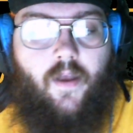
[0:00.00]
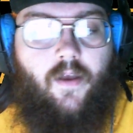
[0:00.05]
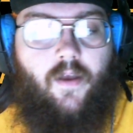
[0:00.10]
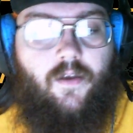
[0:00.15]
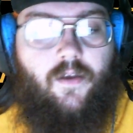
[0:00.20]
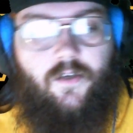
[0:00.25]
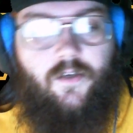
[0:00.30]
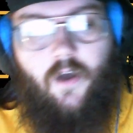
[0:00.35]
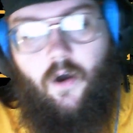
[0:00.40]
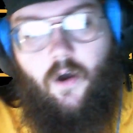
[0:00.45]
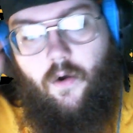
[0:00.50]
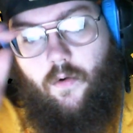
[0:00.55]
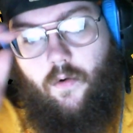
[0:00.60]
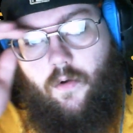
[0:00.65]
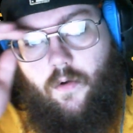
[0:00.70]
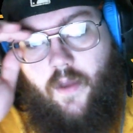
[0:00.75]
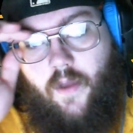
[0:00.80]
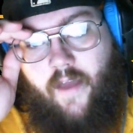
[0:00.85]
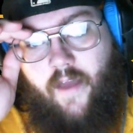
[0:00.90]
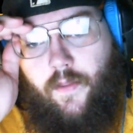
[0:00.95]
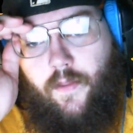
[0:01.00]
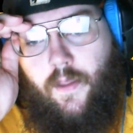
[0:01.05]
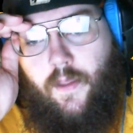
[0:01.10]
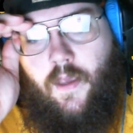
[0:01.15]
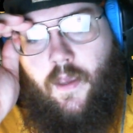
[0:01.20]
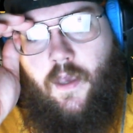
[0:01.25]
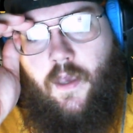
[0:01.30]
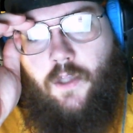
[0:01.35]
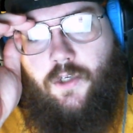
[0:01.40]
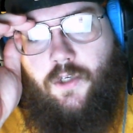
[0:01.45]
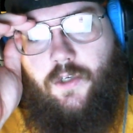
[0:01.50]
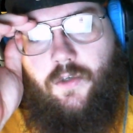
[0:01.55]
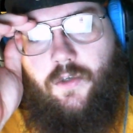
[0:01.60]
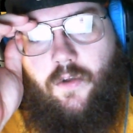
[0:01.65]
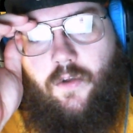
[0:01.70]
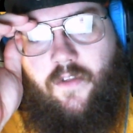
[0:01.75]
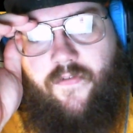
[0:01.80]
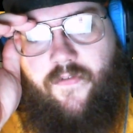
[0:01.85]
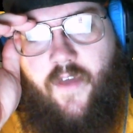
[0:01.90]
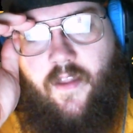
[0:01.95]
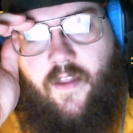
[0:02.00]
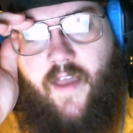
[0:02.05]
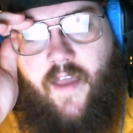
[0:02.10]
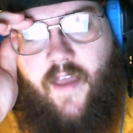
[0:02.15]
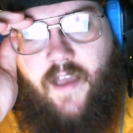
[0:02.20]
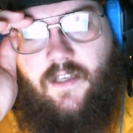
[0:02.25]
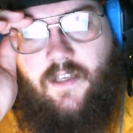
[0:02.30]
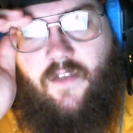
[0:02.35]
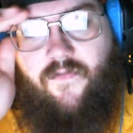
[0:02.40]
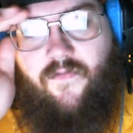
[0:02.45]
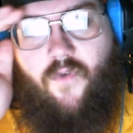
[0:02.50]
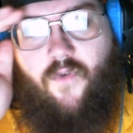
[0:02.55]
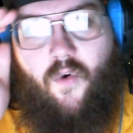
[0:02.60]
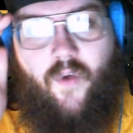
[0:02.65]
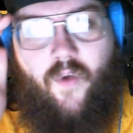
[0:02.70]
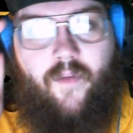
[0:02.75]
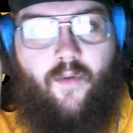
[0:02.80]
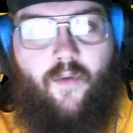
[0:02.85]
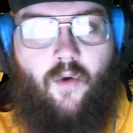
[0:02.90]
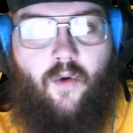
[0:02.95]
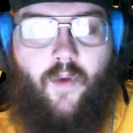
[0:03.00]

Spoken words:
So everything hinges on the Fantastic Four reboot.